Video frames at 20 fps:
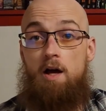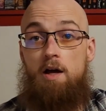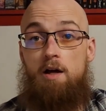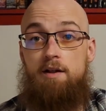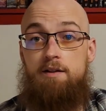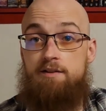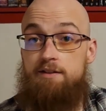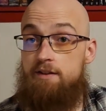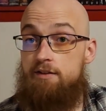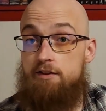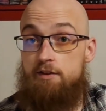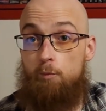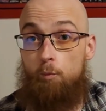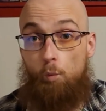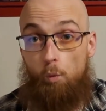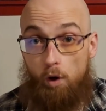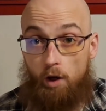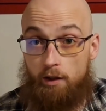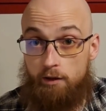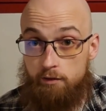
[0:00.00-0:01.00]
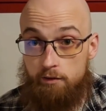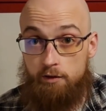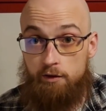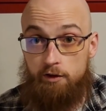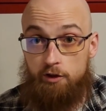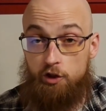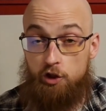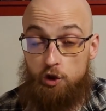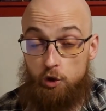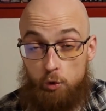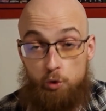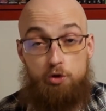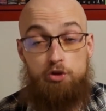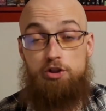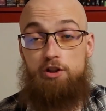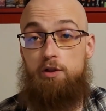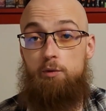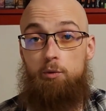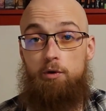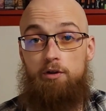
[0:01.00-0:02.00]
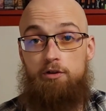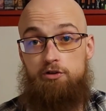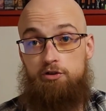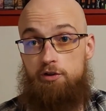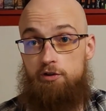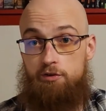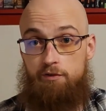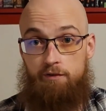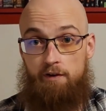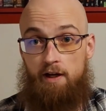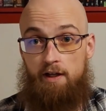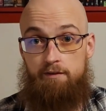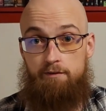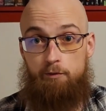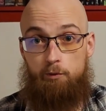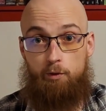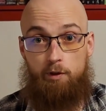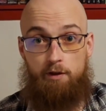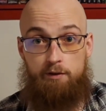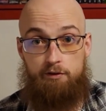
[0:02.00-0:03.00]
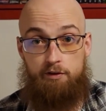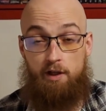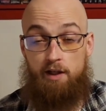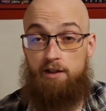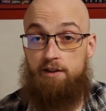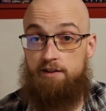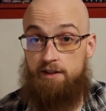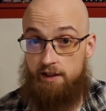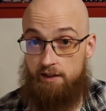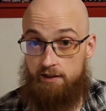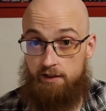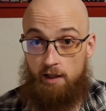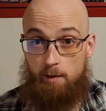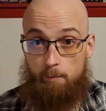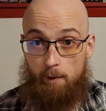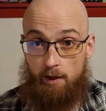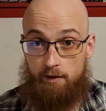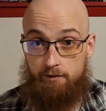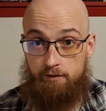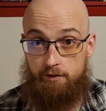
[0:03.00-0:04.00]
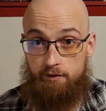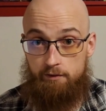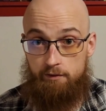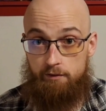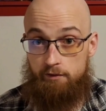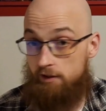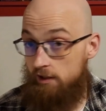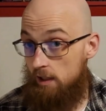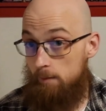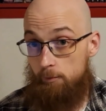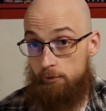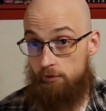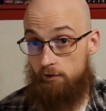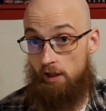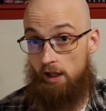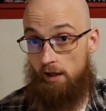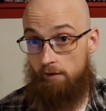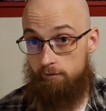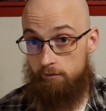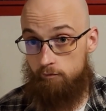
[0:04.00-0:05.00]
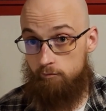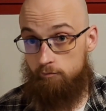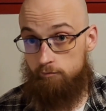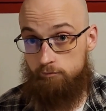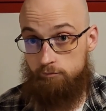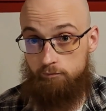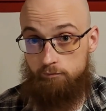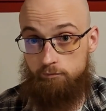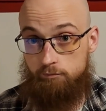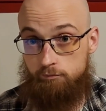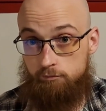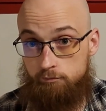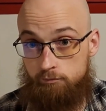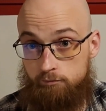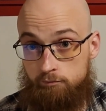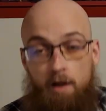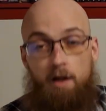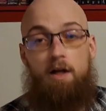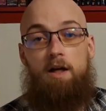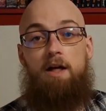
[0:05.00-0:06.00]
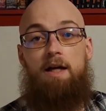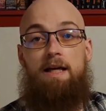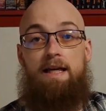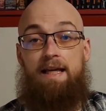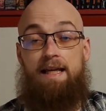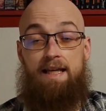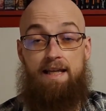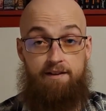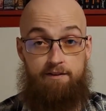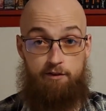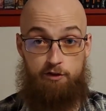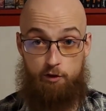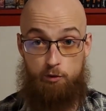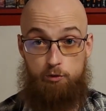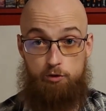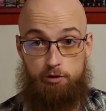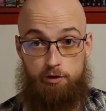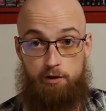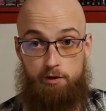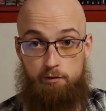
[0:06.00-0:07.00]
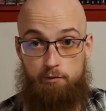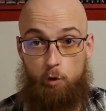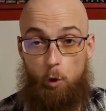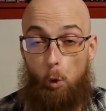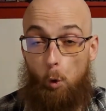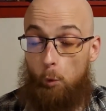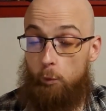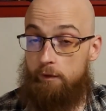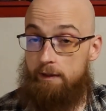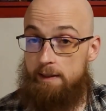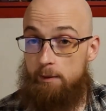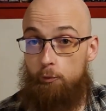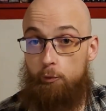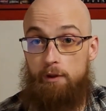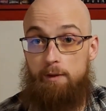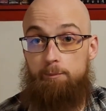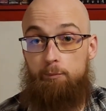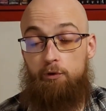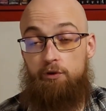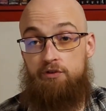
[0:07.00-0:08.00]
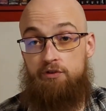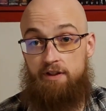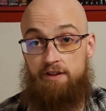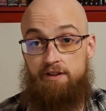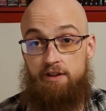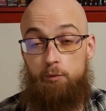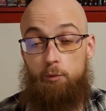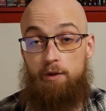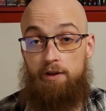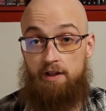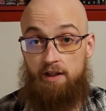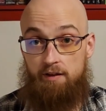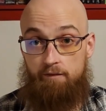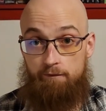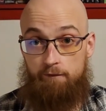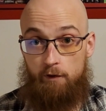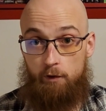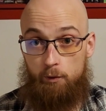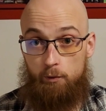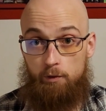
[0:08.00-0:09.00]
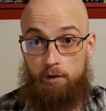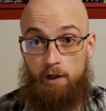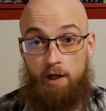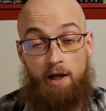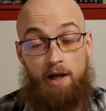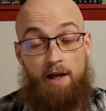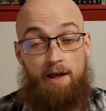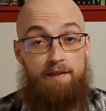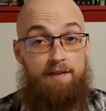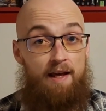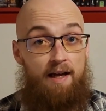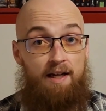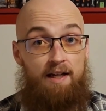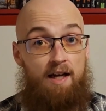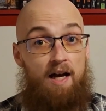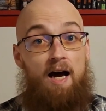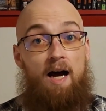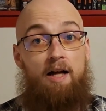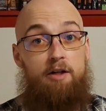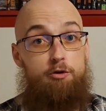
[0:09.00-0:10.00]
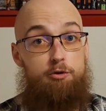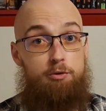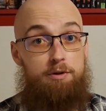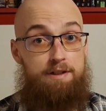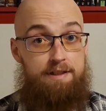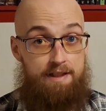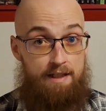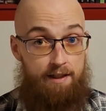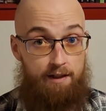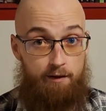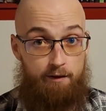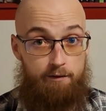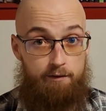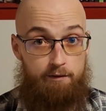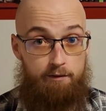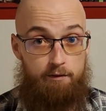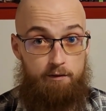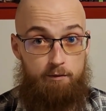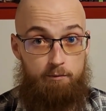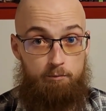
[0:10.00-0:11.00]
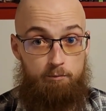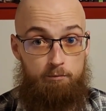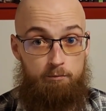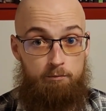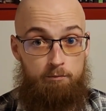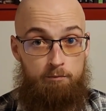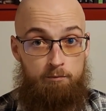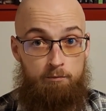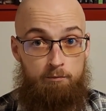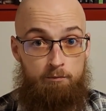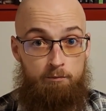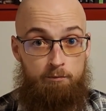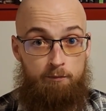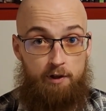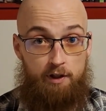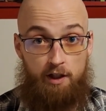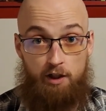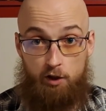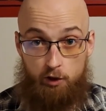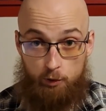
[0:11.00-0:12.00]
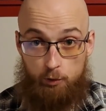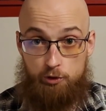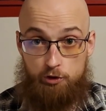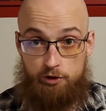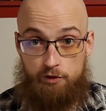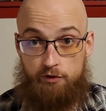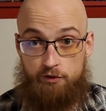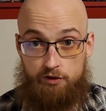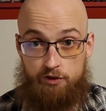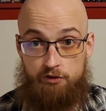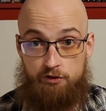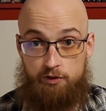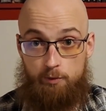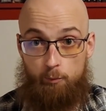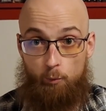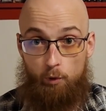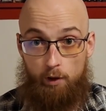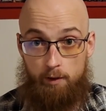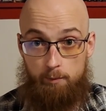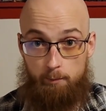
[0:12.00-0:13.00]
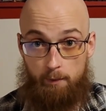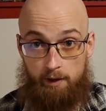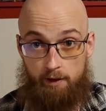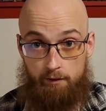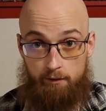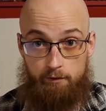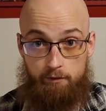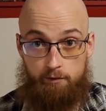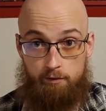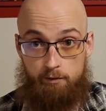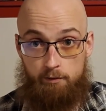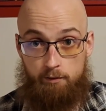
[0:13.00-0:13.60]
System one usually works just fine for us on a day-to-day basis to keep us alive. It's usually only when presented with info that contradicts the conclusion System one makes